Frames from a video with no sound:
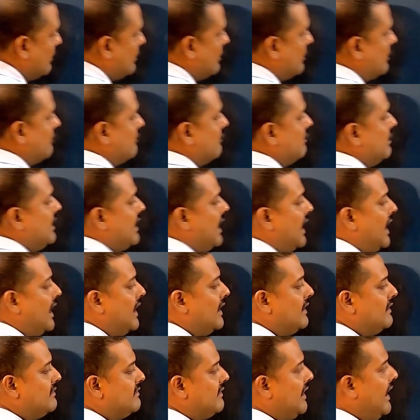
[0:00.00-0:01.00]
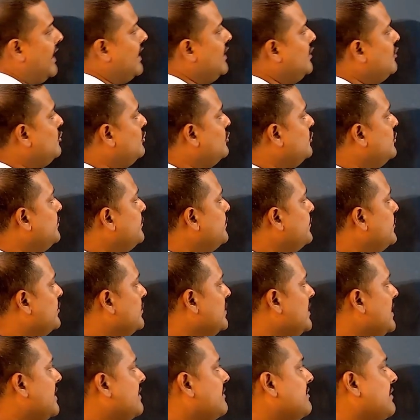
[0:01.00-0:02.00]
we are trying to
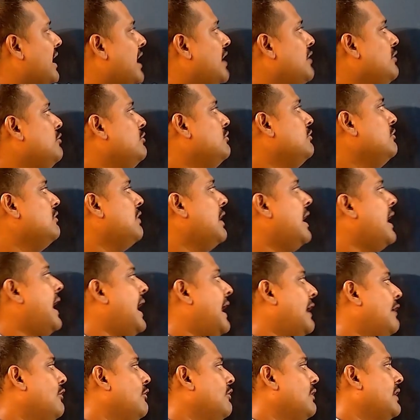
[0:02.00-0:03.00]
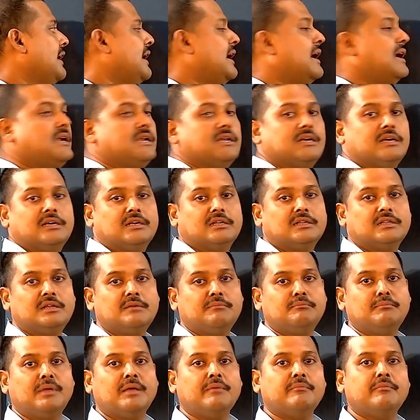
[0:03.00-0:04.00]
allocate the
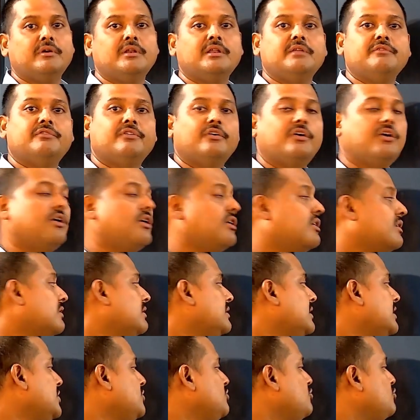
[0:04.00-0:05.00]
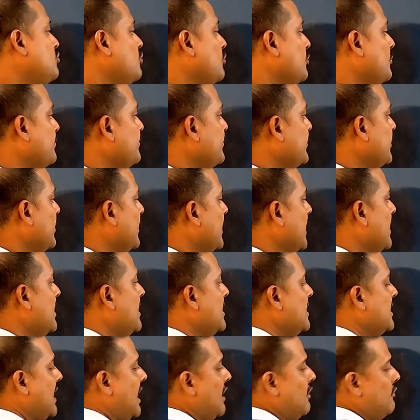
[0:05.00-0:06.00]
memory for these two. Okay,
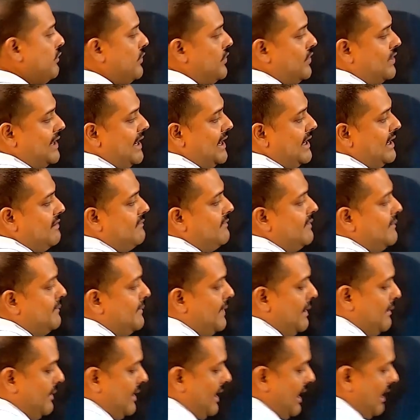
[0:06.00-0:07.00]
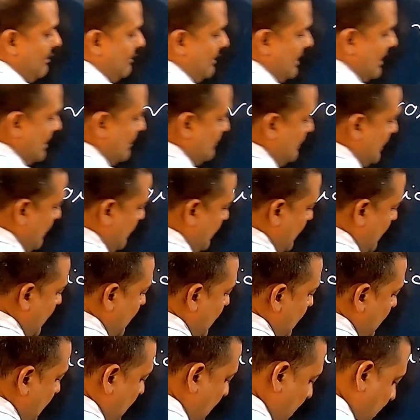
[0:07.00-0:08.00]
how we can allocate the
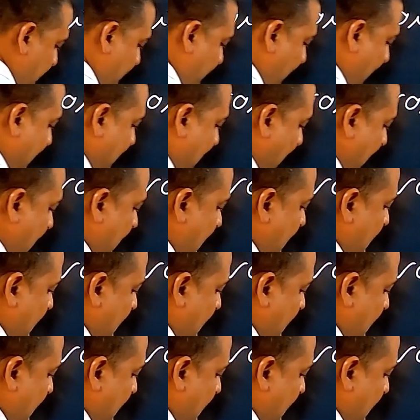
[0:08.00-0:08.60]
memory? If I write